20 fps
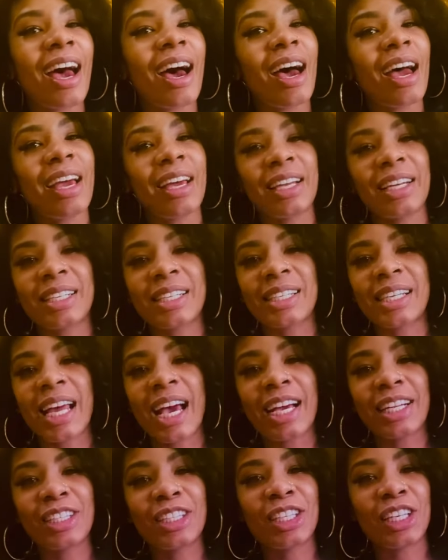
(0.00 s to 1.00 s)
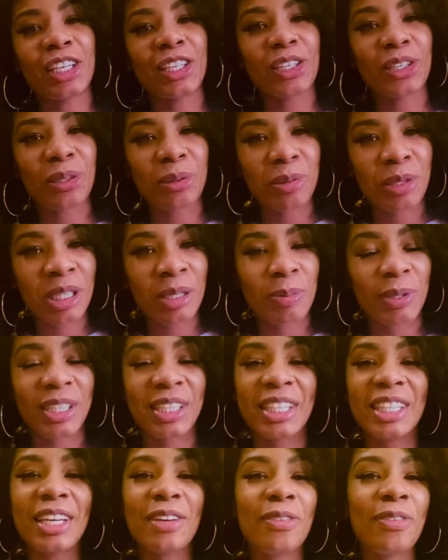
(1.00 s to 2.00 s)
It is not gender
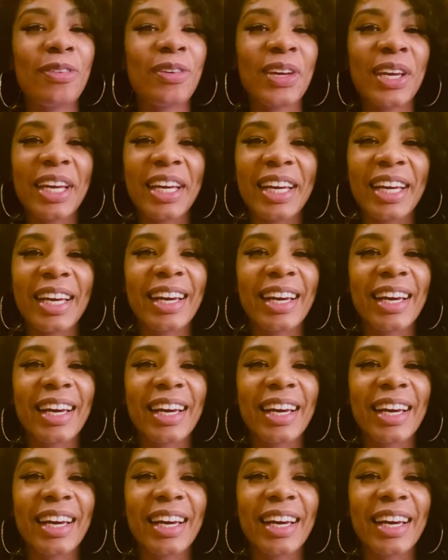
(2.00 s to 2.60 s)
specific.